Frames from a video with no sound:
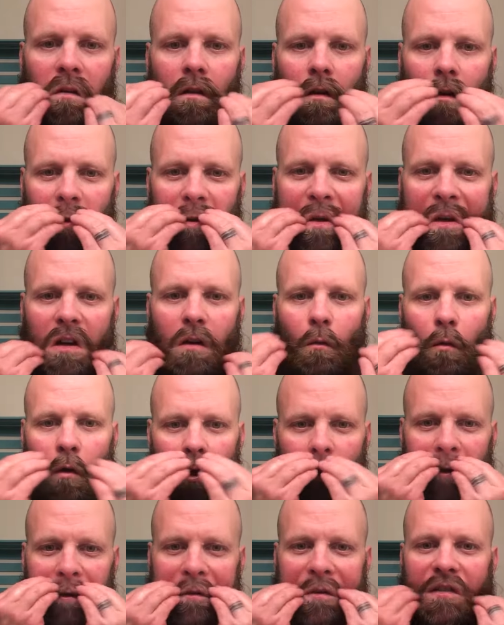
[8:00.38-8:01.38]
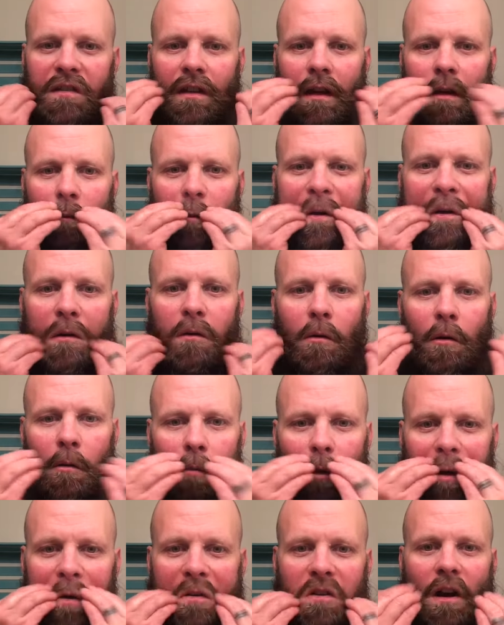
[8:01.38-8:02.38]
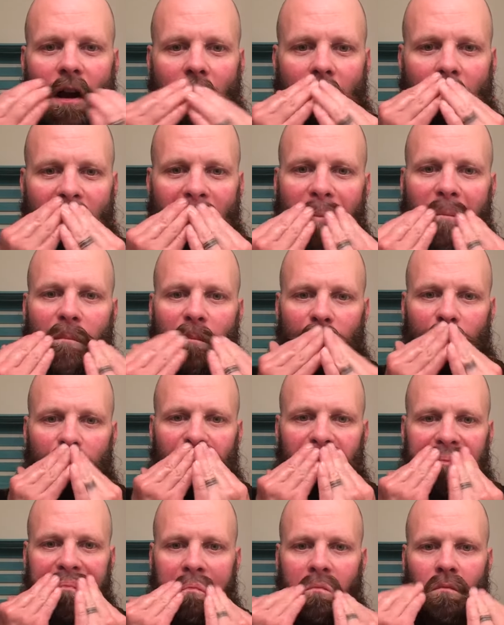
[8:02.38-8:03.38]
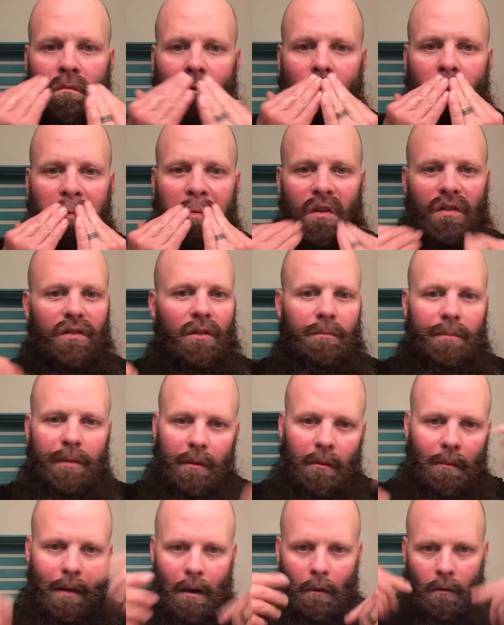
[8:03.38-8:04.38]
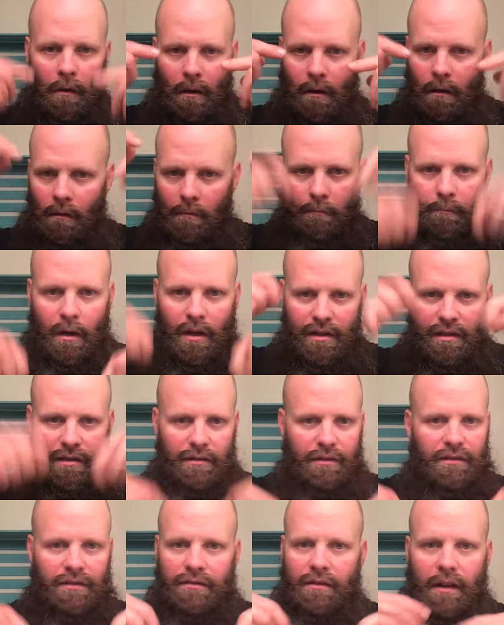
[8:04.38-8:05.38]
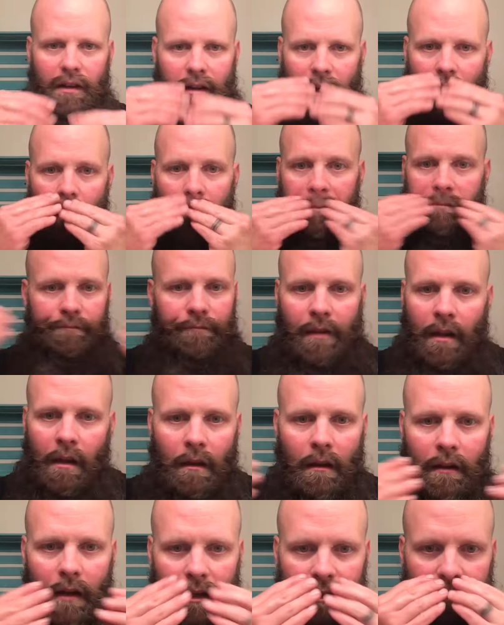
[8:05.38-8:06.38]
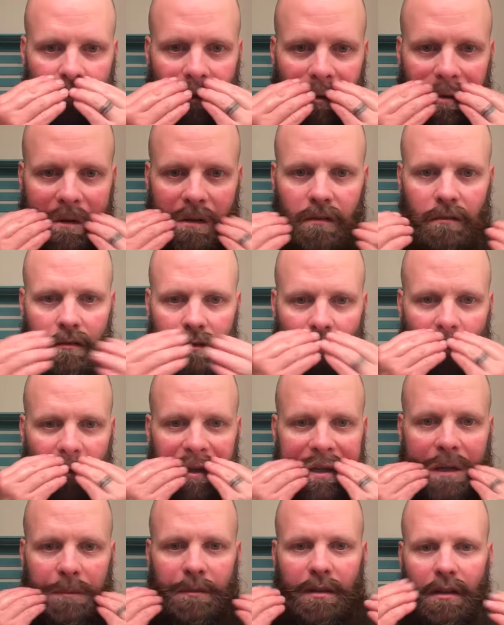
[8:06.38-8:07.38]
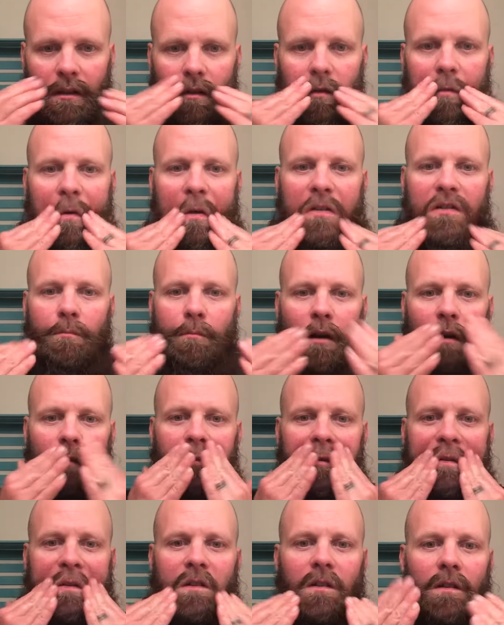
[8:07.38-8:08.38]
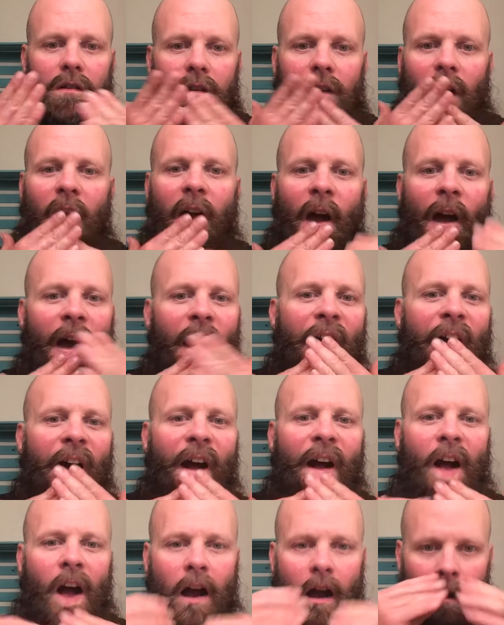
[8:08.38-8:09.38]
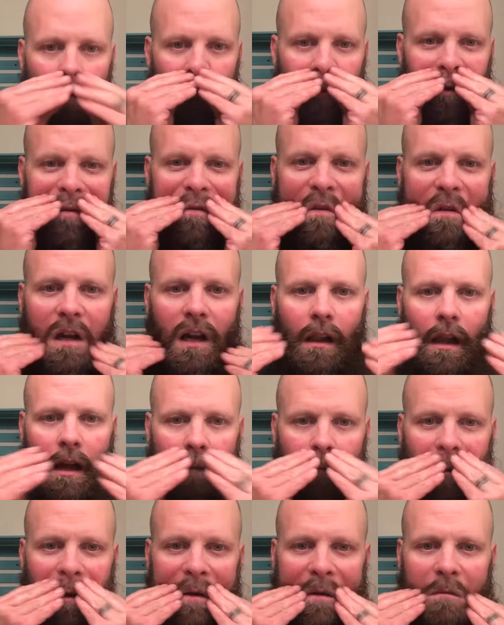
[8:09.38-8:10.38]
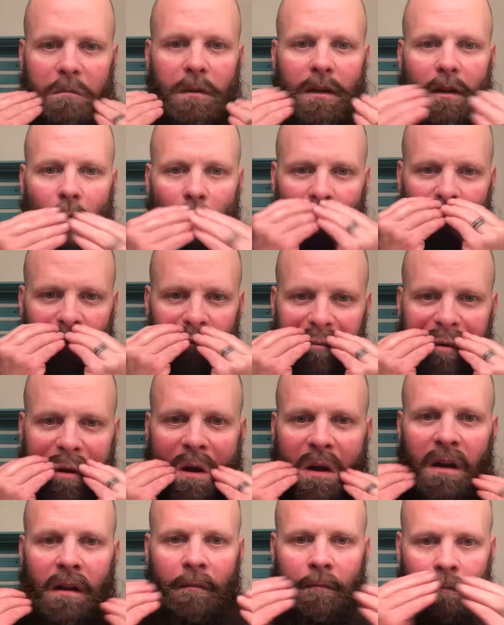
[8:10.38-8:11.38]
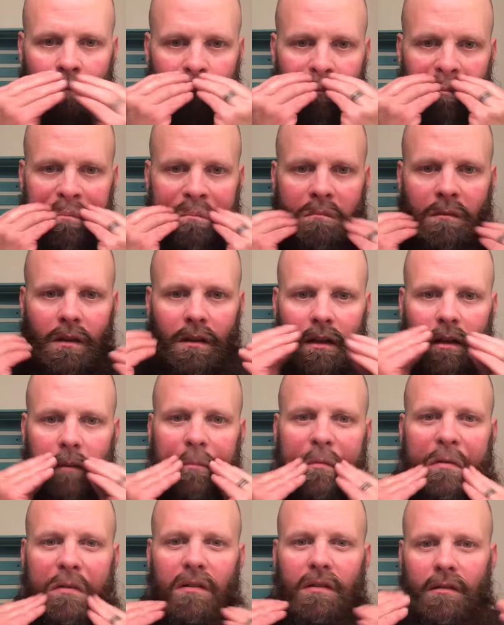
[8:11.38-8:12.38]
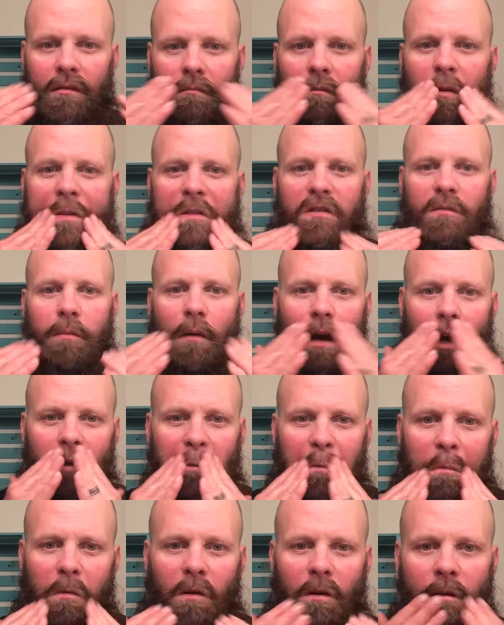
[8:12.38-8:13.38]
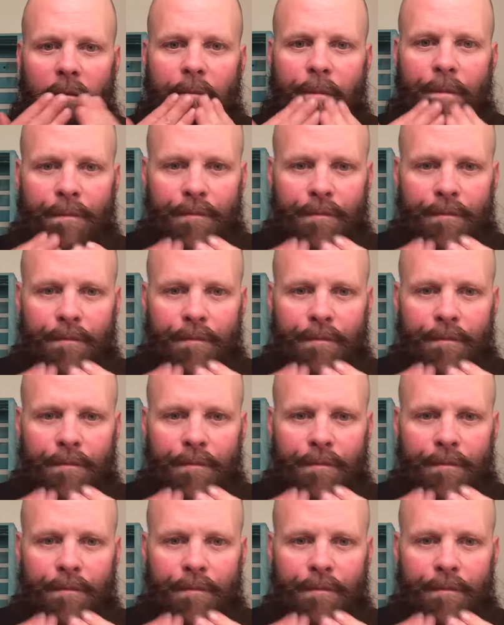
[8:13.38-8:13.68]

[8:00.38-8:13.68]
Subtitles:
and kind of work it the same way you were blow drying it. You know, some people might want to brush it straight down. That's totally up to you, what your preference is. Personally, I like mine to be away from my lips as much as possible.